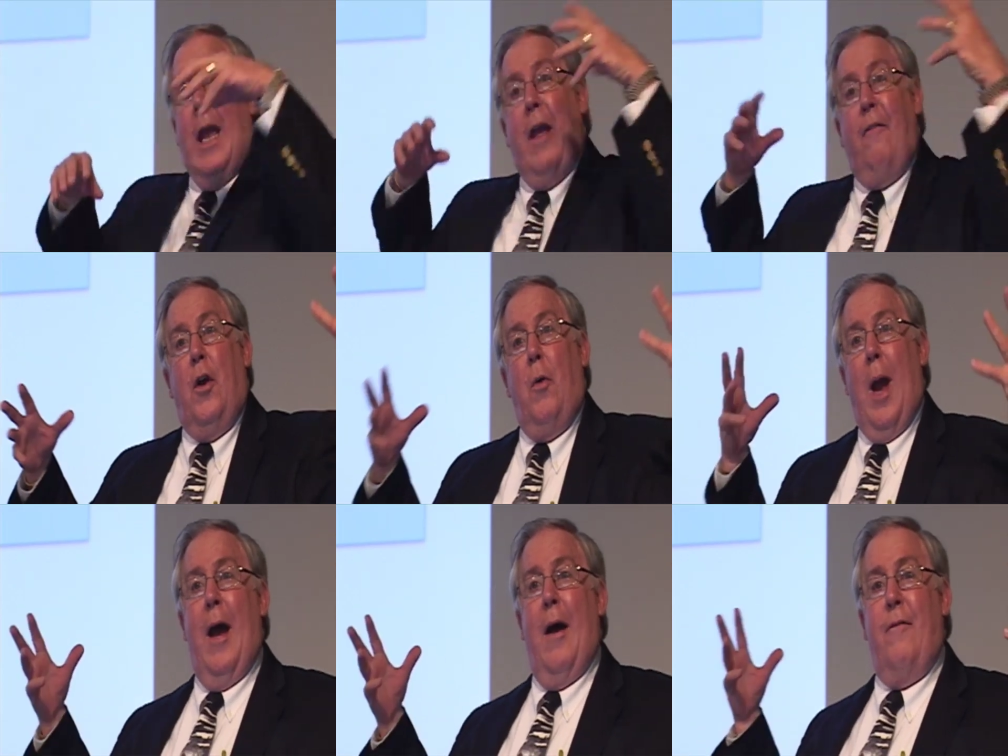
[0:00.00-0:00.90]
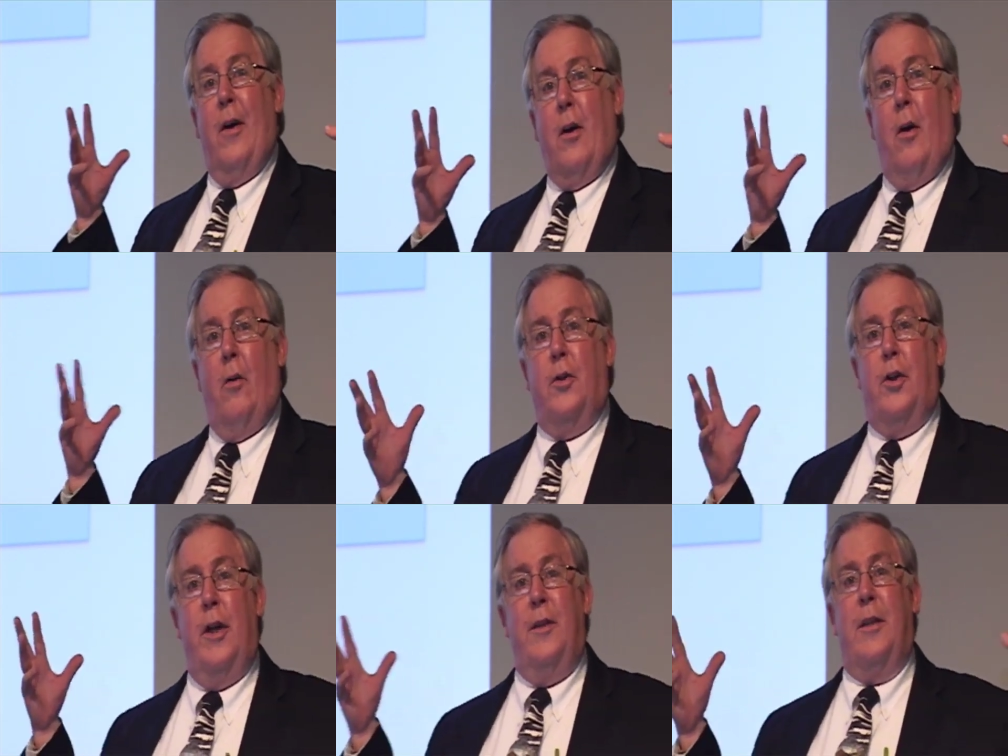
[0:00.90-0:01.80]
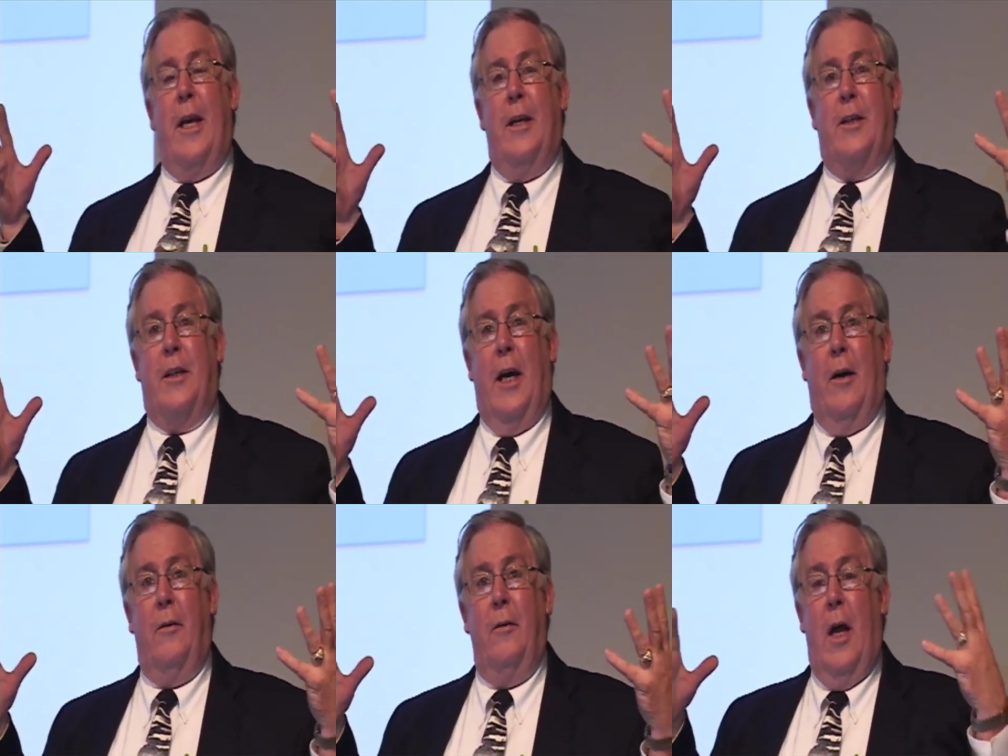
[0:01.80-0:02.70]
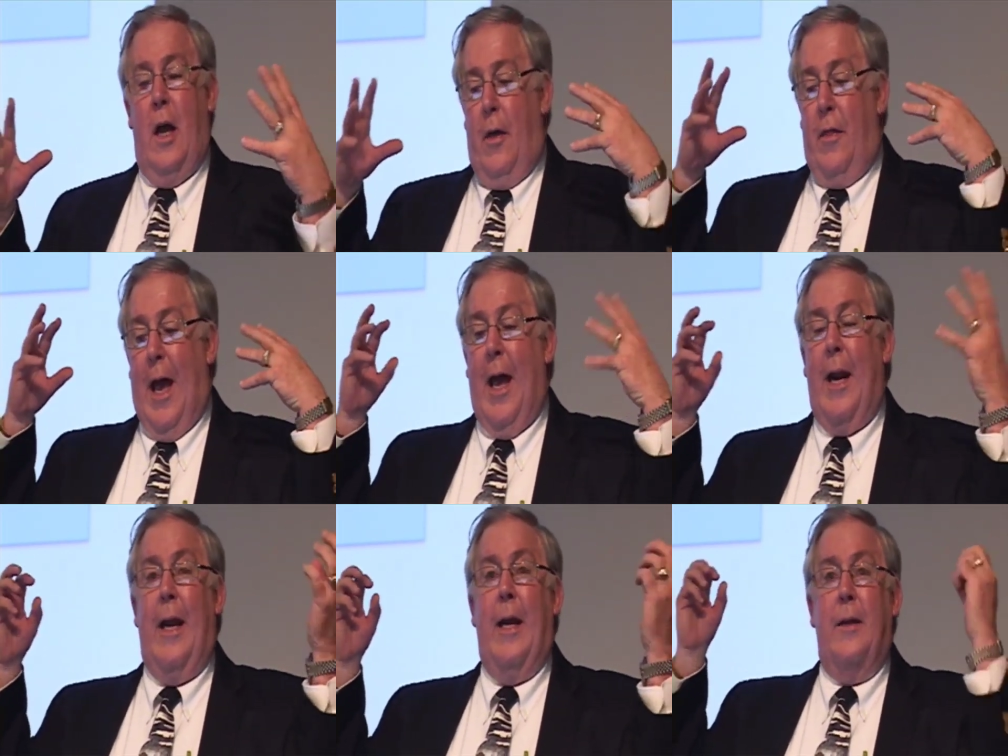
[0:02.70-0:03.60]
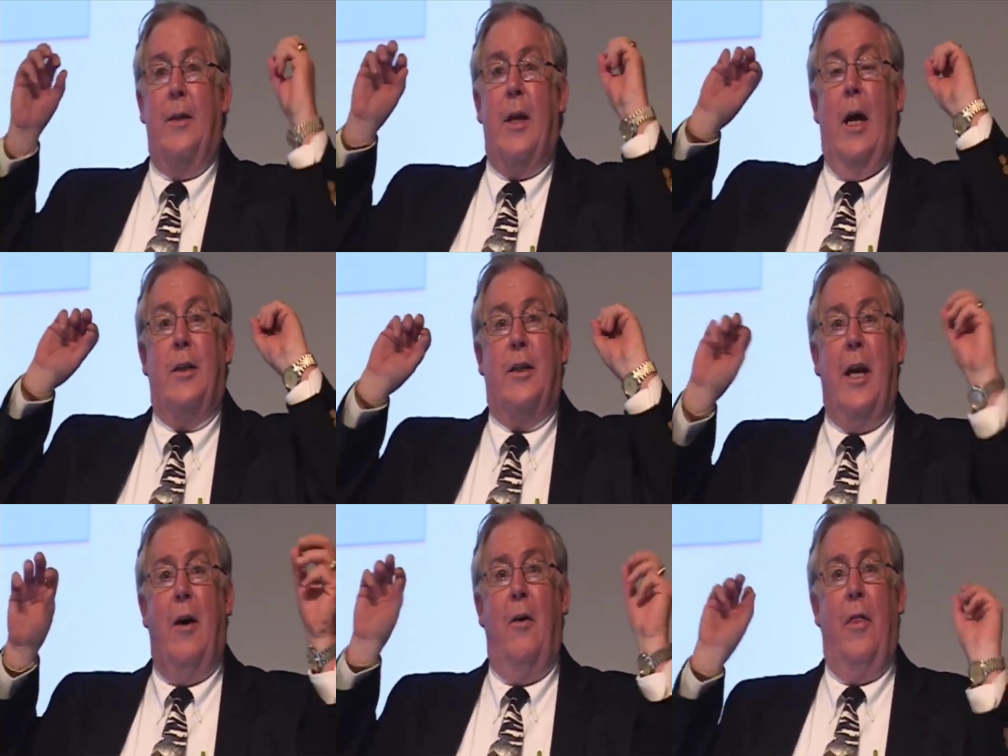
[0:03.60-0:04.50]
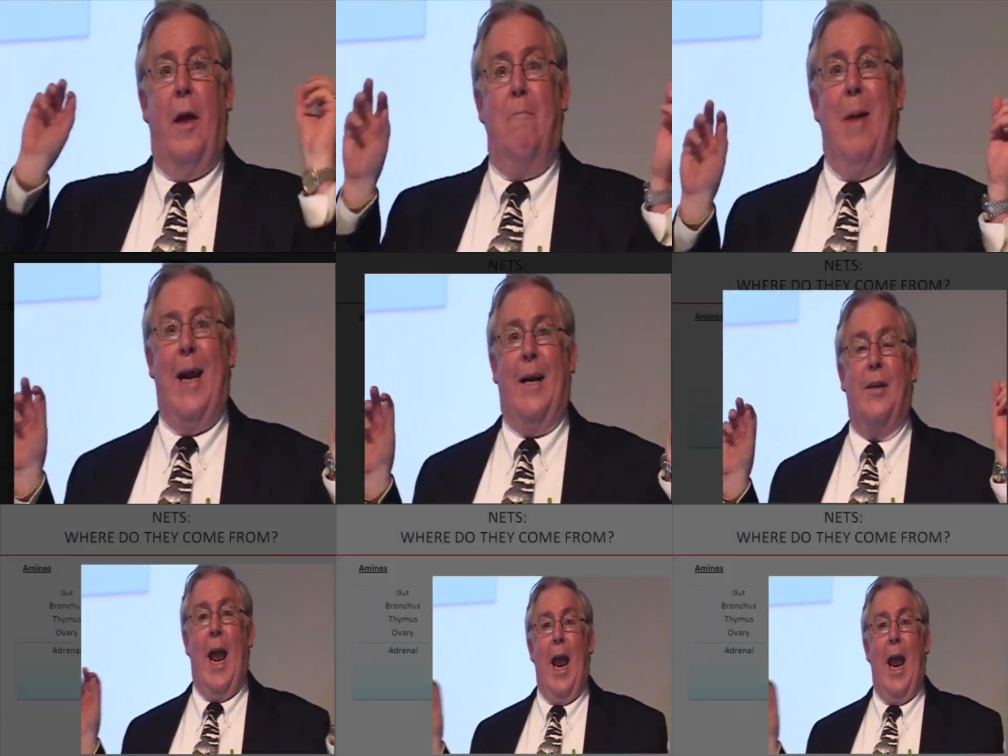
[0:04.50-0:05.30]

If you have a Kulchitsky cell, that is a cell that makes